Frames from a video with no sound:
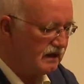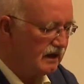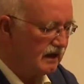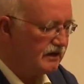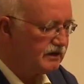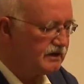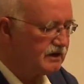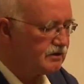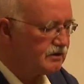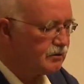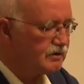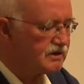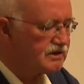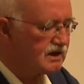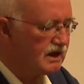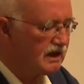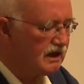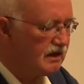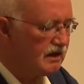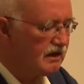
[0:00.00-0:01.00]
And it
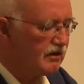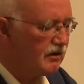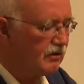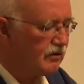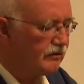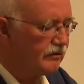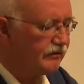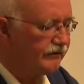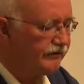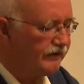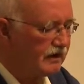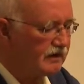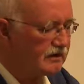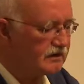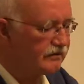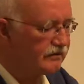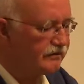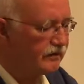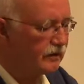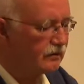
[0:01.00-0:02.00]
was he who
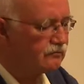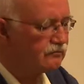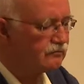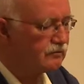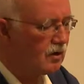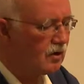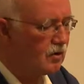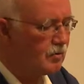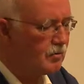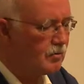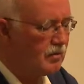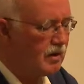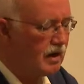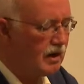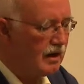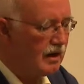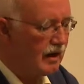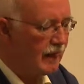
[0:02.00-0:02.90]
felt for Rome